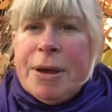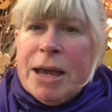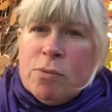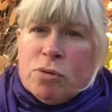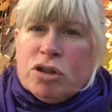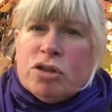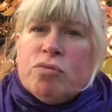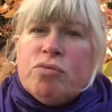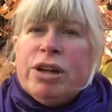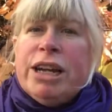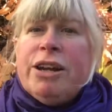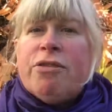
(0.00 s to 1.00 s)
will just
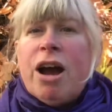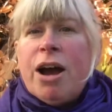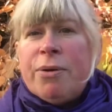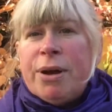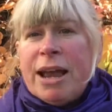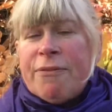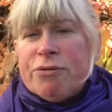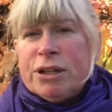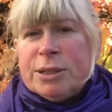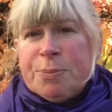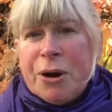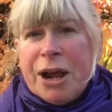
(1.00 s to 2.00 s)
regrow every
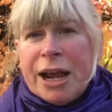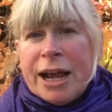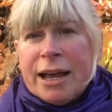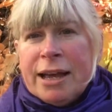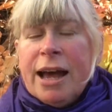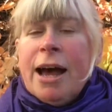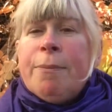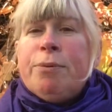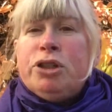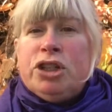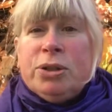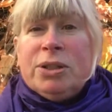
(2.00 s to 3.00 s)
spring,
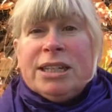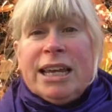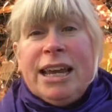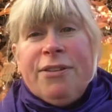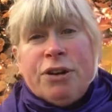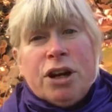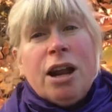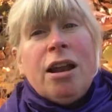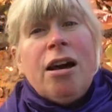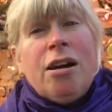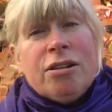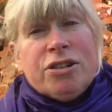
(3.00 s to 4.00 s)
producing even
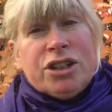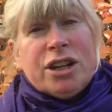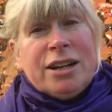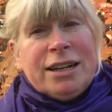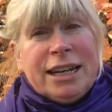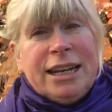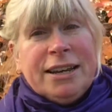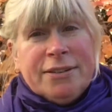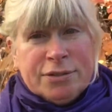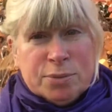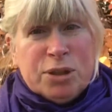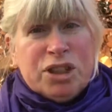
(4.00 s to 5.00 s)
larger
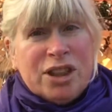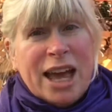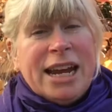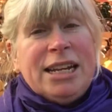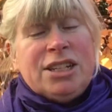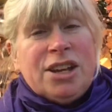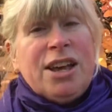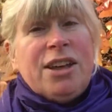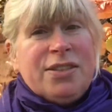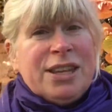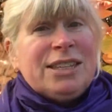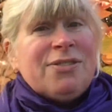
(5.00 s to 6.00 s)
leaves, which then turn
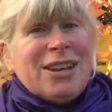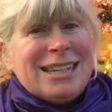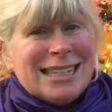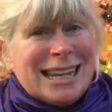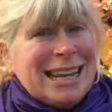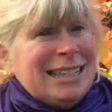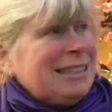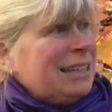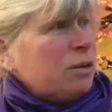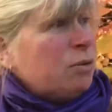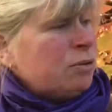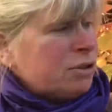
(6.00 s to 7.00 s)
these
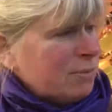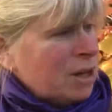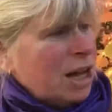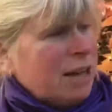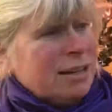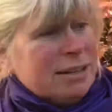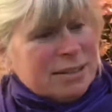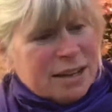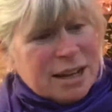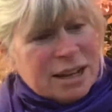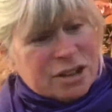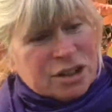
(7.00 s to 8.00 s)
fantastic autumn colours.
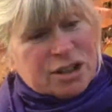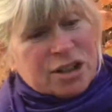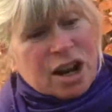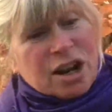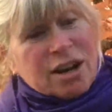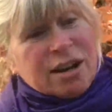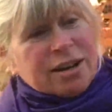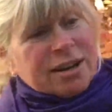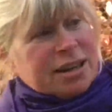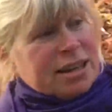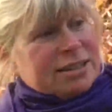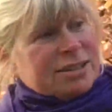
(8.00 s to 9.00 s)
Just look at
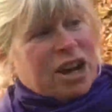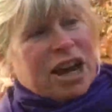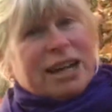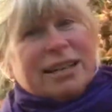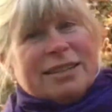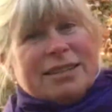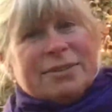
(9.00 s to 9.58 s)
these shades.